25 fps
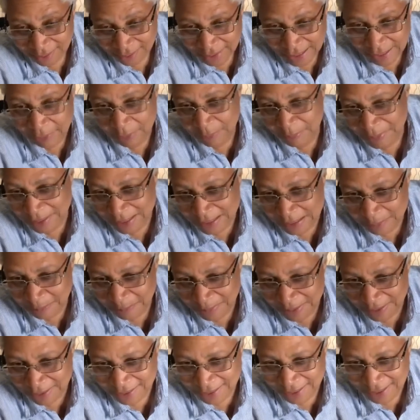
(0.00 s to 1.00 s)
Everybody's
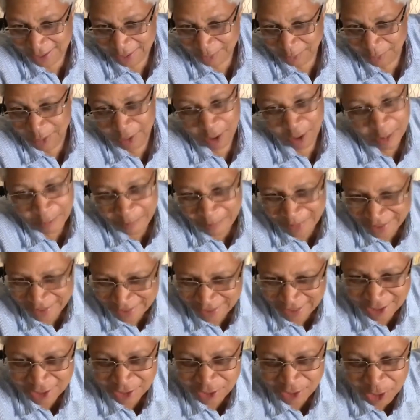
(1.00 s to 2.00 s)
busy. We're all
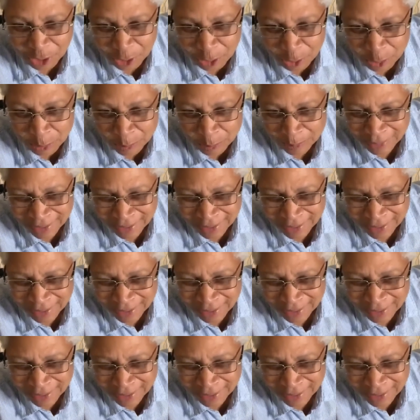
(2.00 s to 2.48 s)
busy on Zoom.